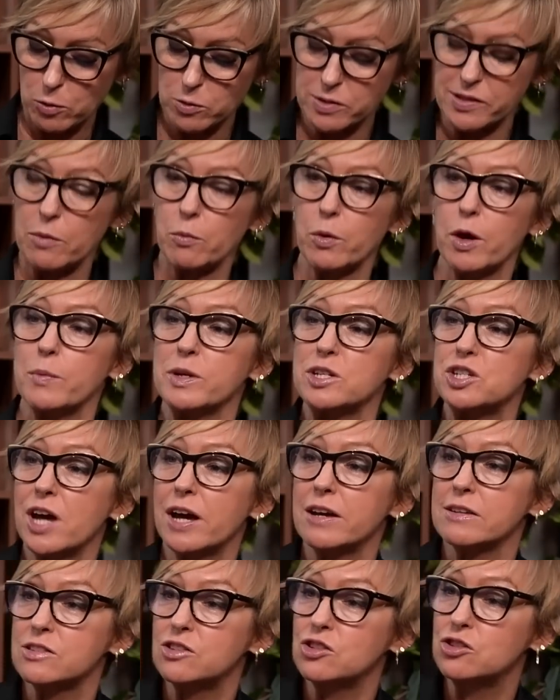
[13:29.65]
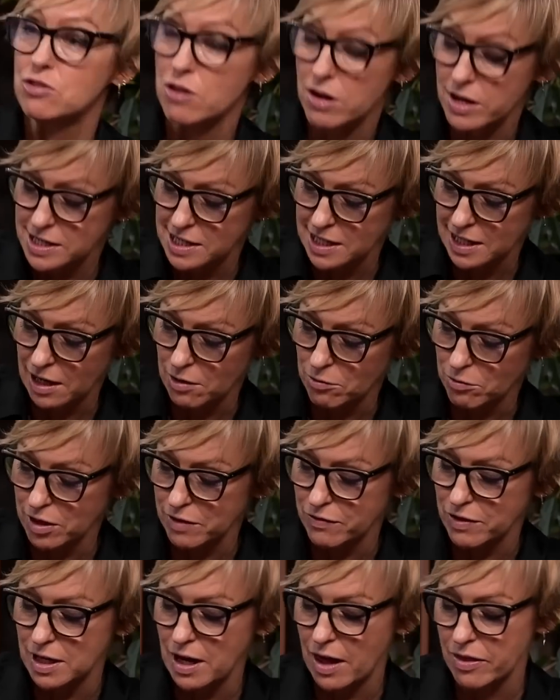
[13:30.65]
also worked with Charles to try to get rid
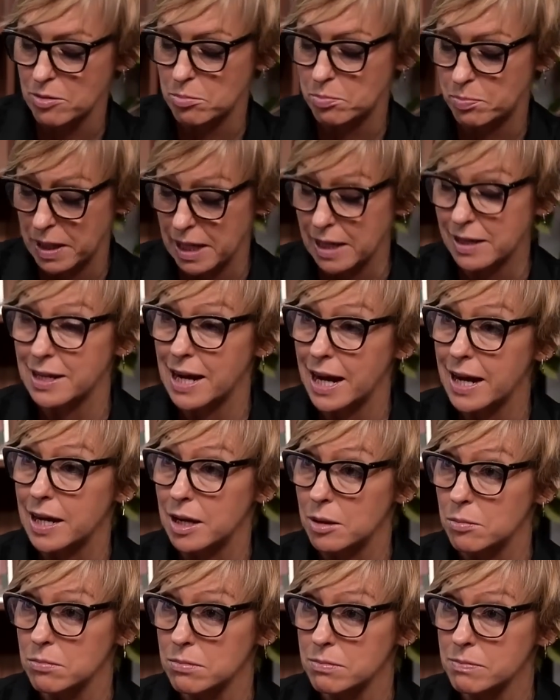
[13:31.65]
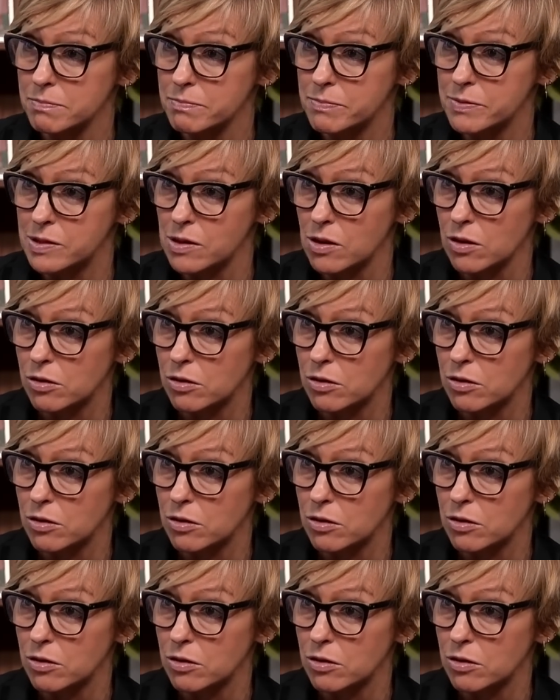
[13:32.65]
of another big name, Sir